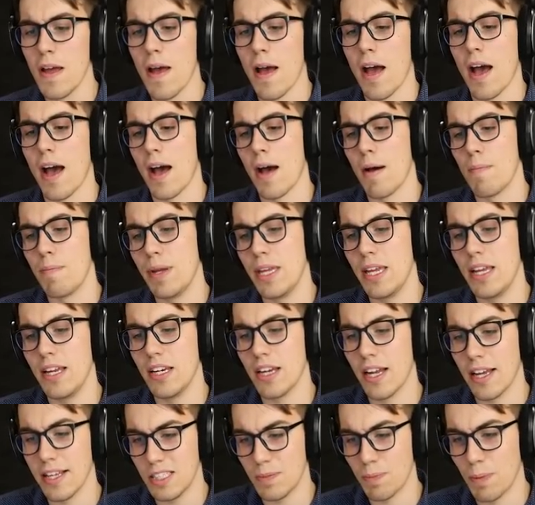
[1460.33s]
Uh,
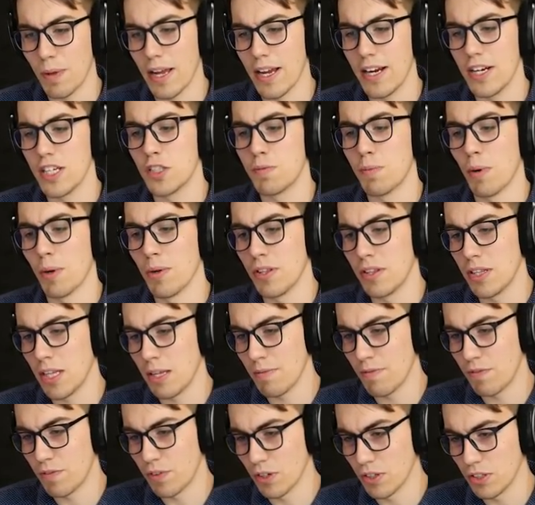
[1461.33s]
being nice players, both of
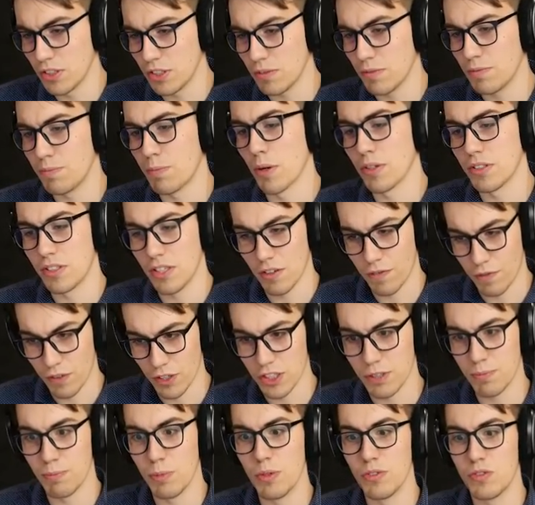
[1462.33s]
them first, both of the
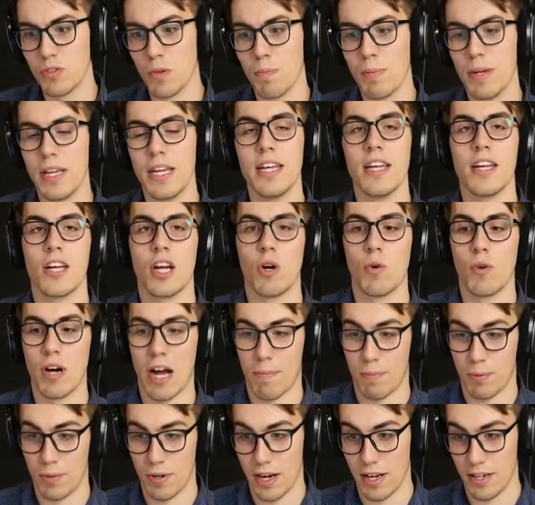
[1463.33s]
first moves will be
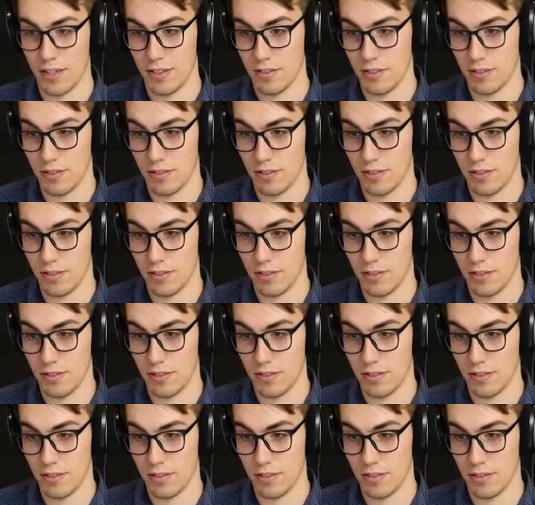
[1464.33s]
cooperate.